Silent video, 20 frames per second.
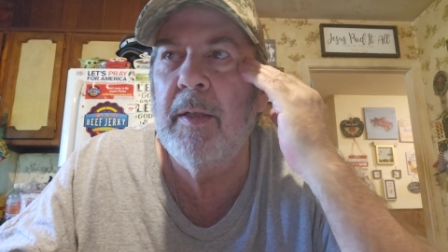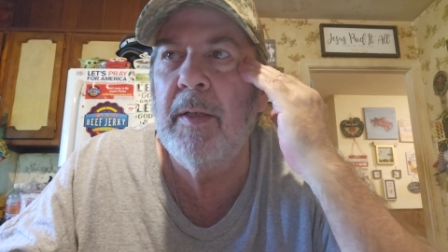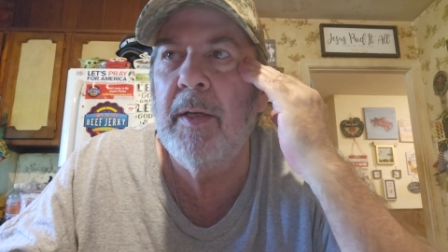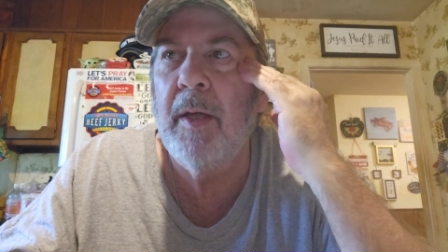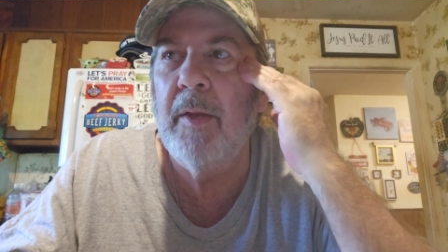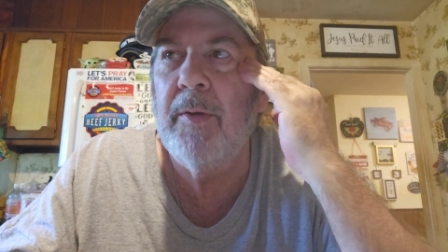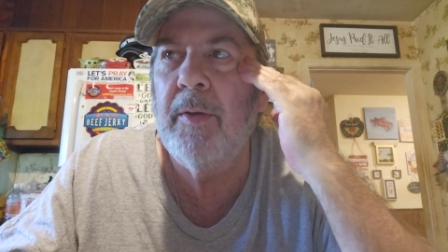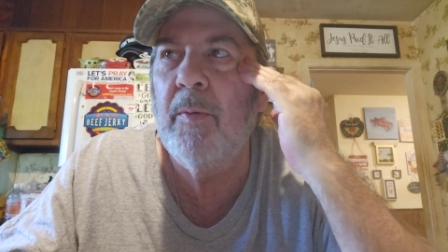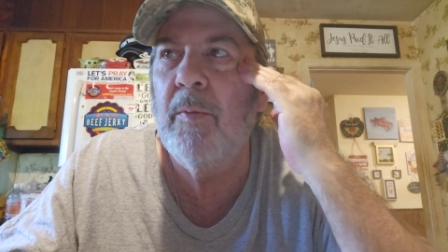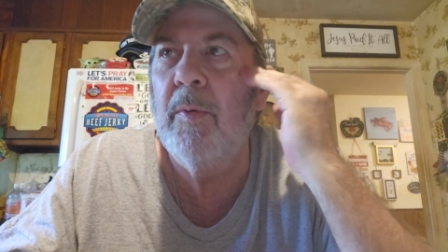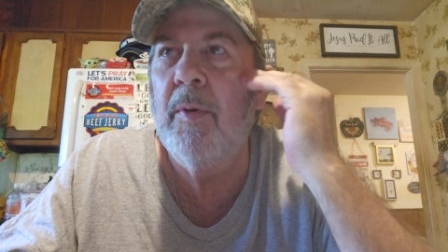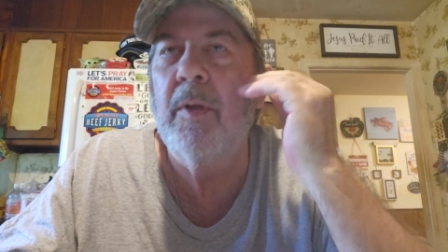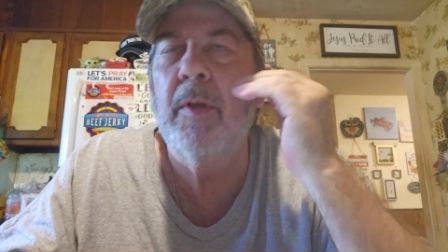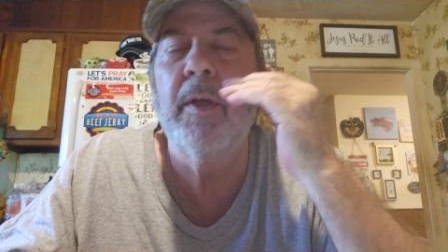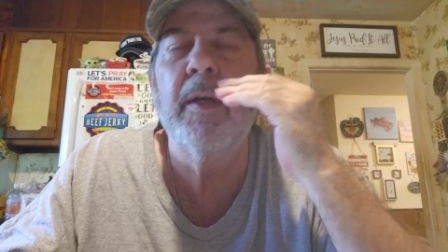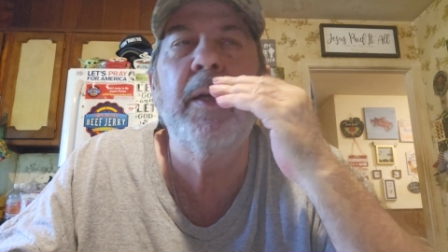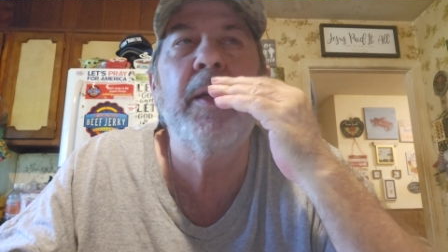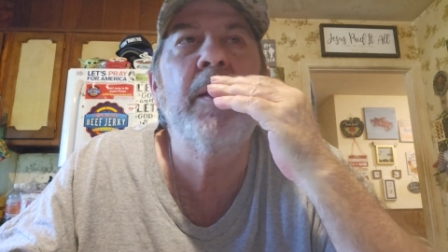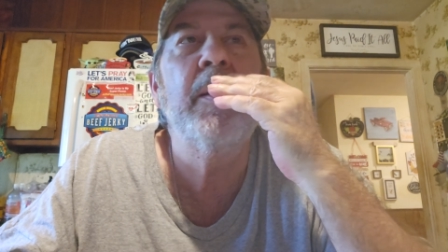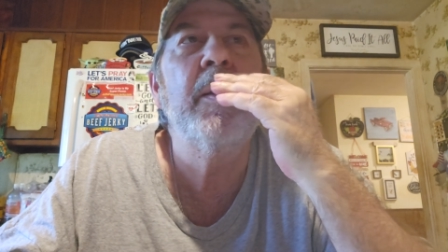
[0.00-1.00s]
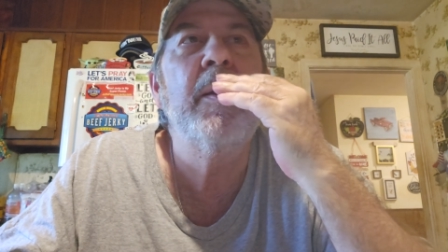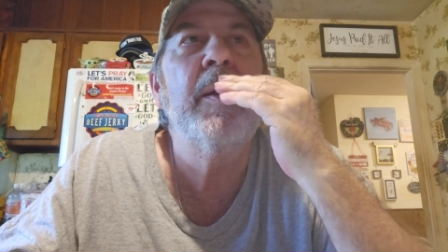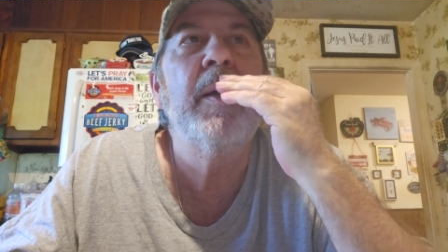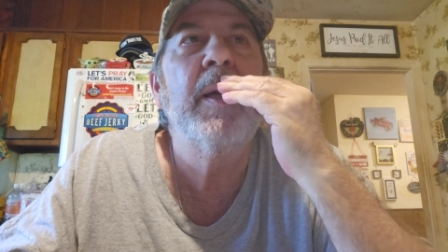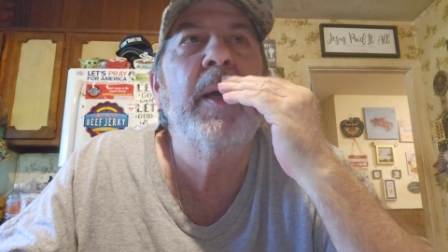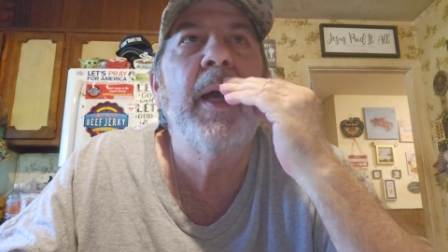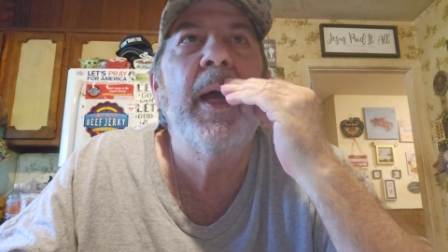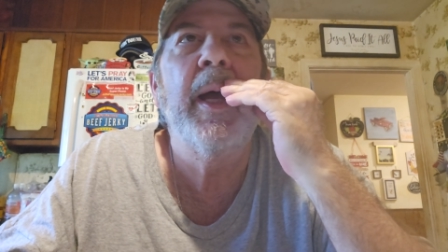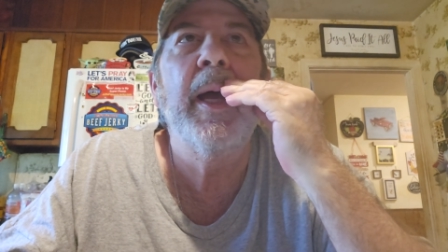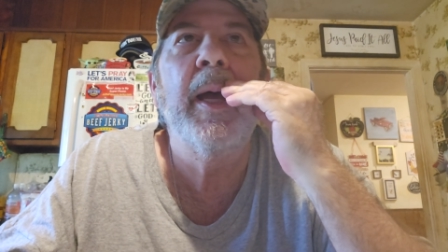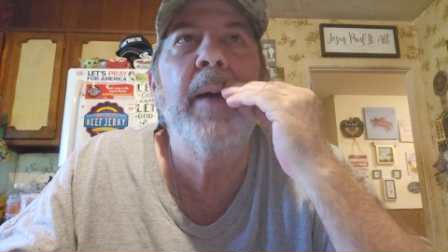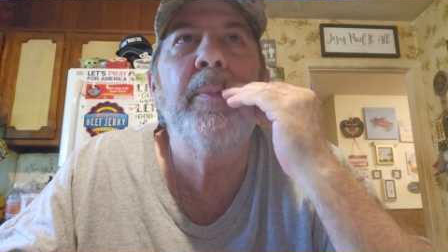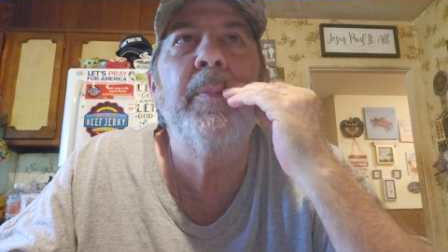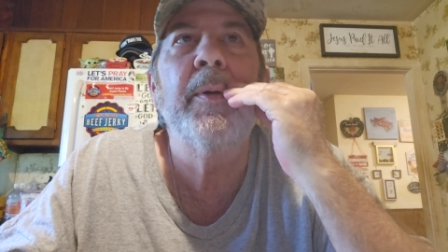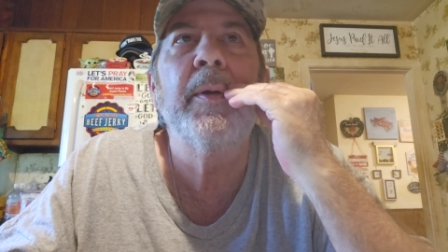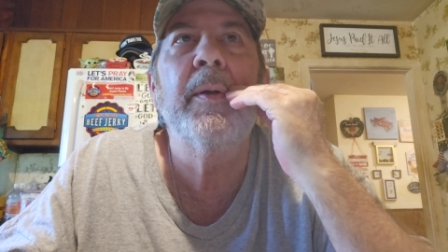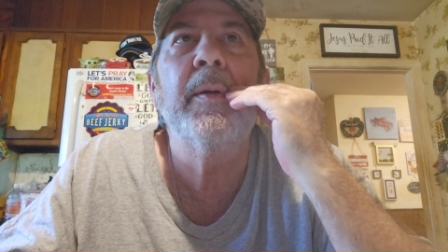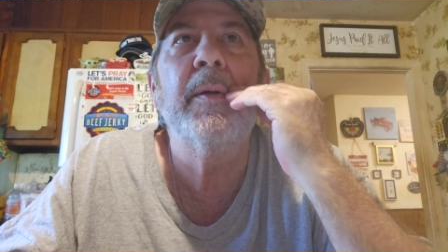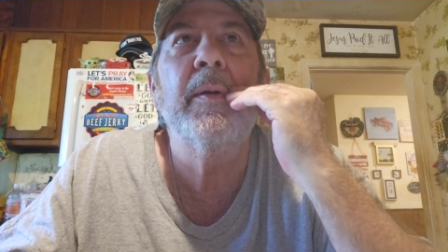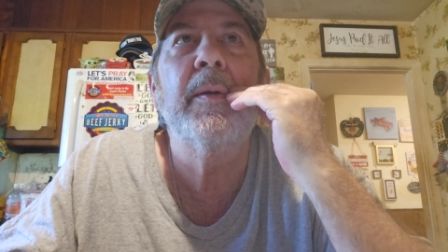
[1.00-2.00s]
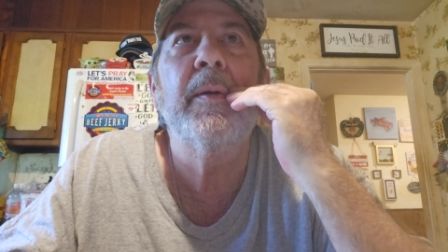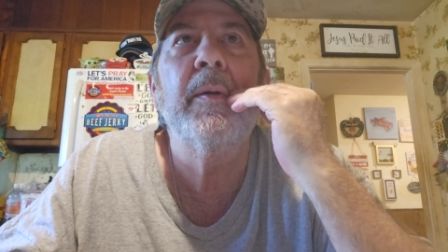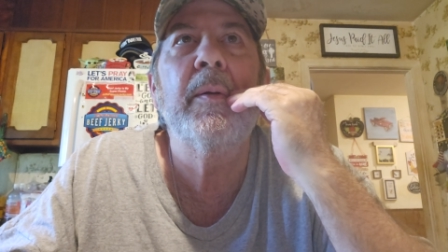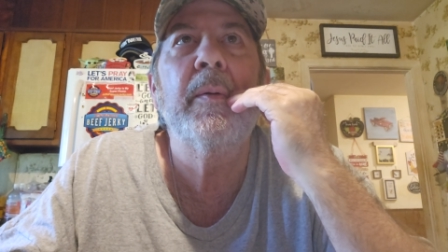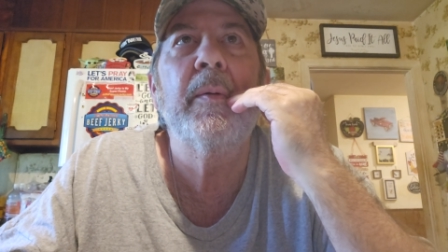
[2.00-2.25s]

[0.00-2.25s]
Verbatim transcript: and nothing really happened.